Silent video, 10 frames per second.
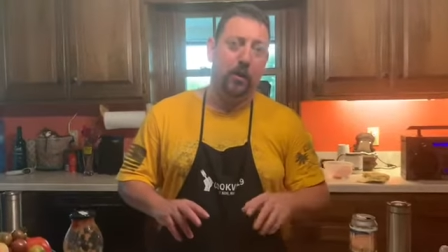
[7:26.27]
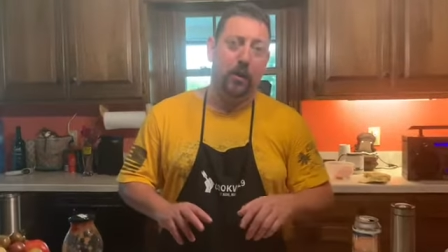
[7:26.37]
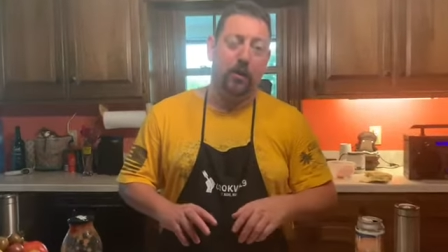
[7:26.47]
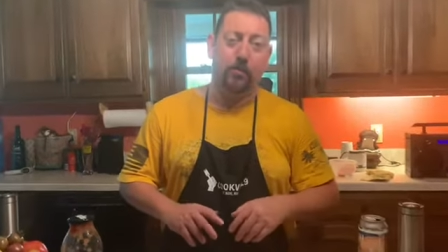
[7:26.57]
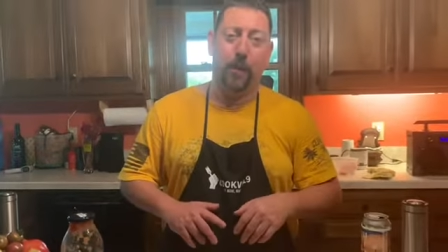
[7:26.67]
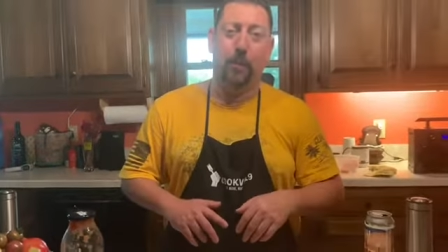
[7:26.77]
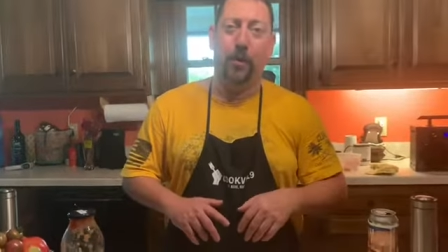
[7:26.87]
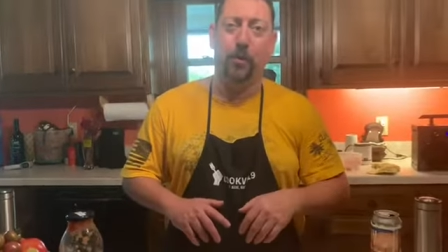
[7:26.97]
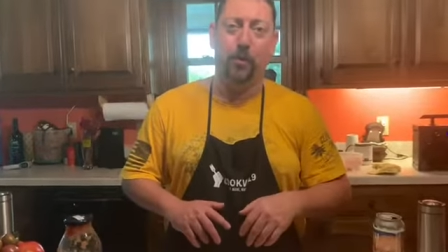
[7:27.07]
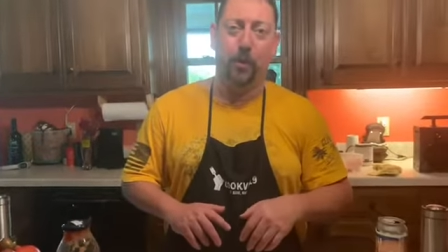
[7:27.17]
As my
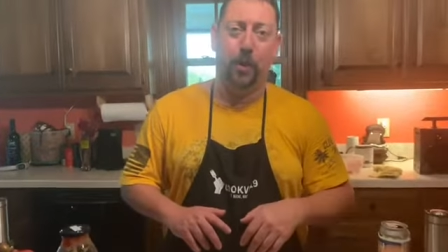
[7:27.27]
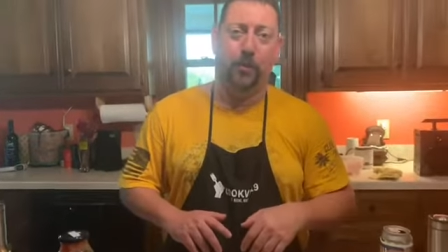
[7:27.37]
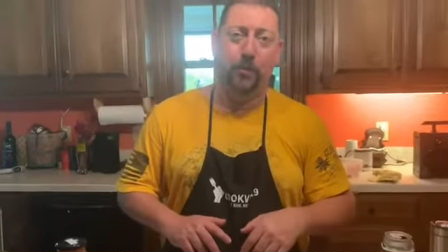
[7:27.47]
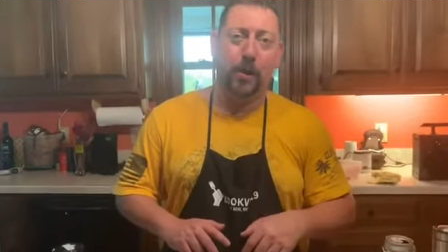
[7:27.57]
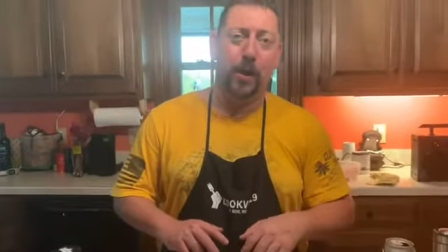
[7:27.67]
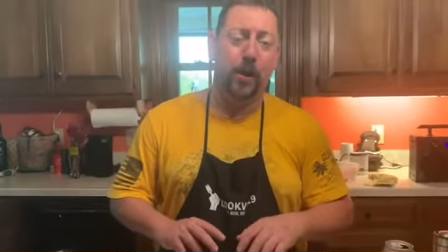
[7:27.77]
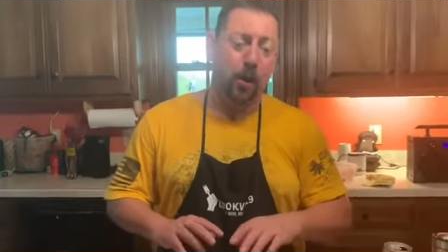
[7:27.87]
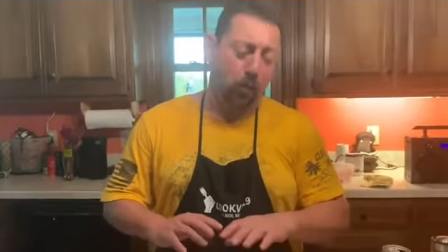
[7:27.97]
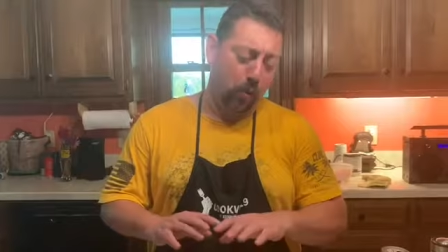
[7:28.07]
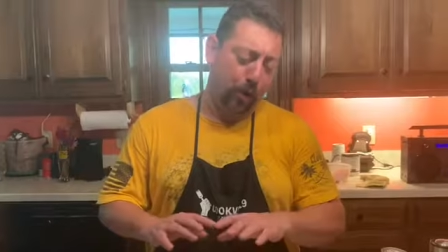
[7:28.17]
mother-in-law would say,
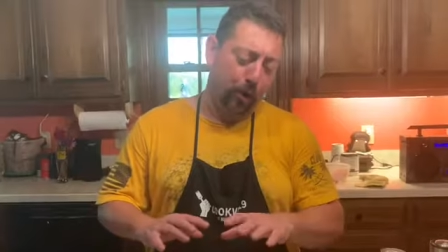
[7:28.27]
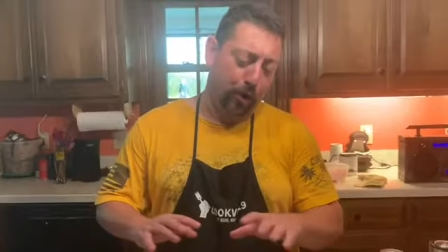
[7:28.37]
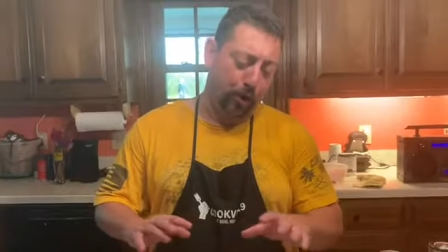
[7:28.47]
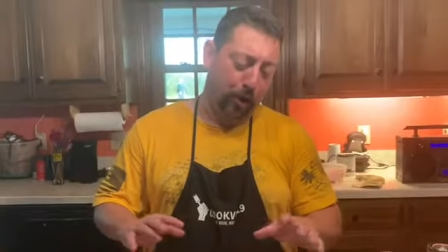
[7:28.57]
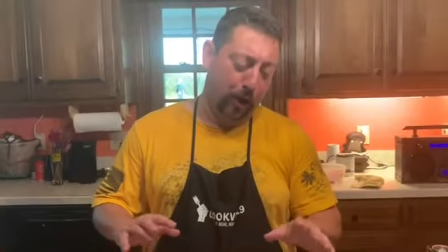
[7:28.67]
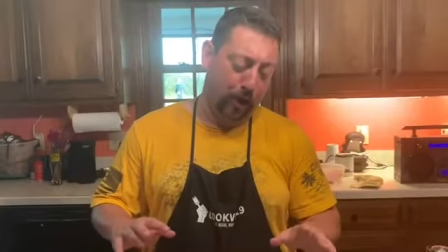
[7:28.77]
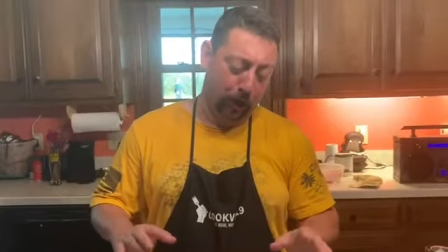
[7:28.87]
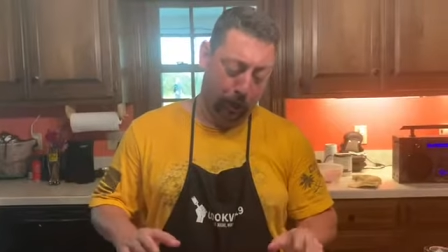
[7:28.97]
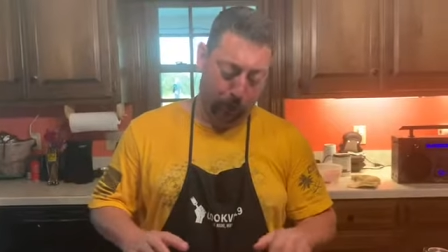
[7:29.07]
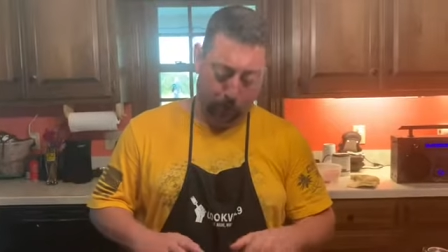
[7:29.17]
where are your
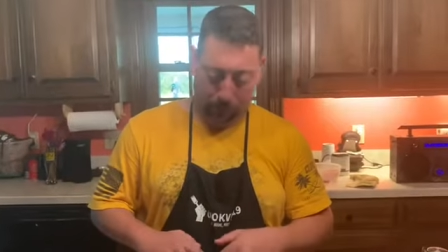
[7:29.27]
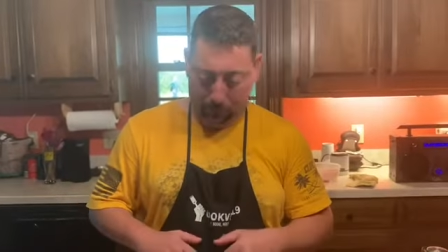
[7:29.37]
colors?